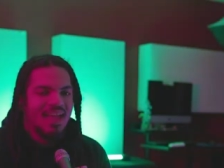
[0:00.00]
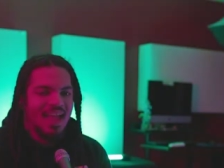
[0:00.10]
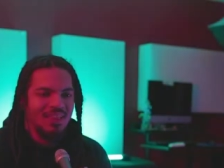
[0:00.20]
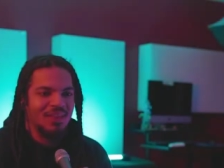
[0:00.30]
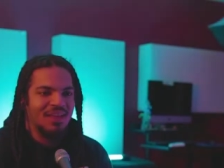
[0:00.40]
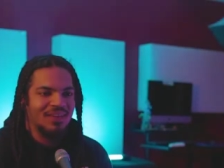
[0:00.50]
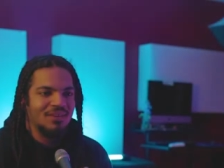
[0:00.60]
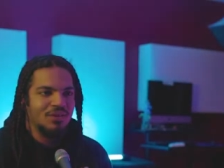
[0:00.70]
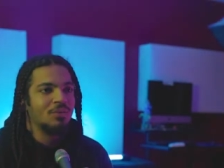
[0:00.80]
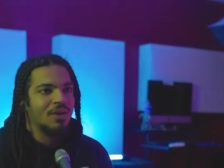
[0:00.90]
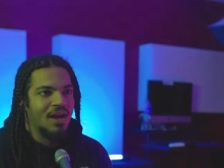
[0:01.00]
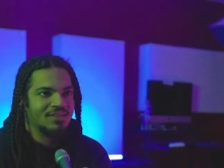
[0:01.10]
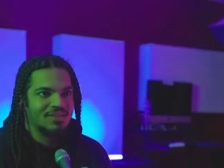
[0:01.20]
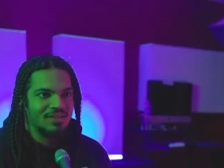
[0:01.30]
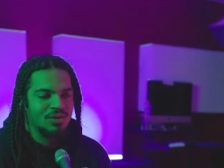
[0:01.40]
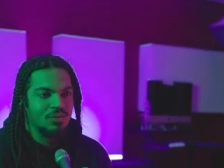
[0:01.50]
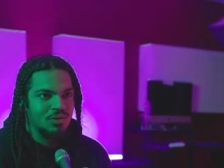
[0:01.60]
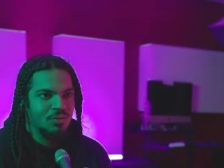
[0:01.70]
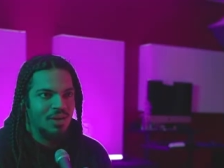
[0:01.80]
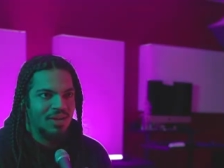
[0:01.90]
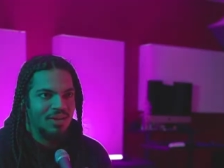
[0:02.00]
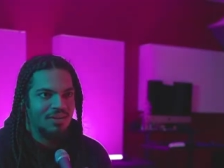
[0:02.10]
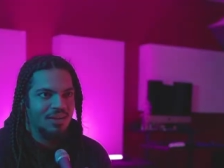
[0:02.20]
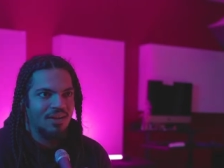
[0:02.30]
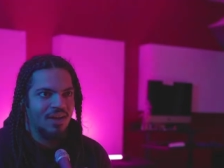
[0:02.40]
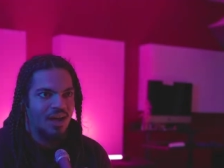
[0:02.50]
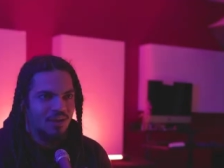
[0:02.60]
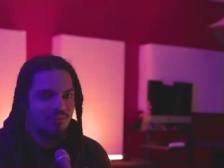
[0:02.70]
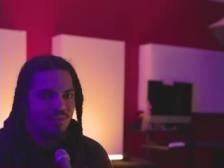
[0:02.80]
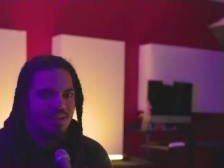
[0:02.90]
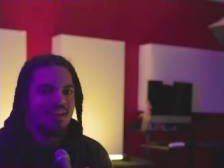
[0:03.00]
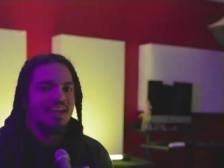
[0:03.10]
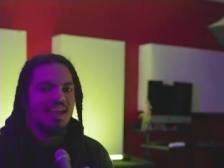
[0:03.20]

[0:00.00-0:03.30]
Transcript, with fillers: and then you guys did too, you and uh, Huff. Yeah.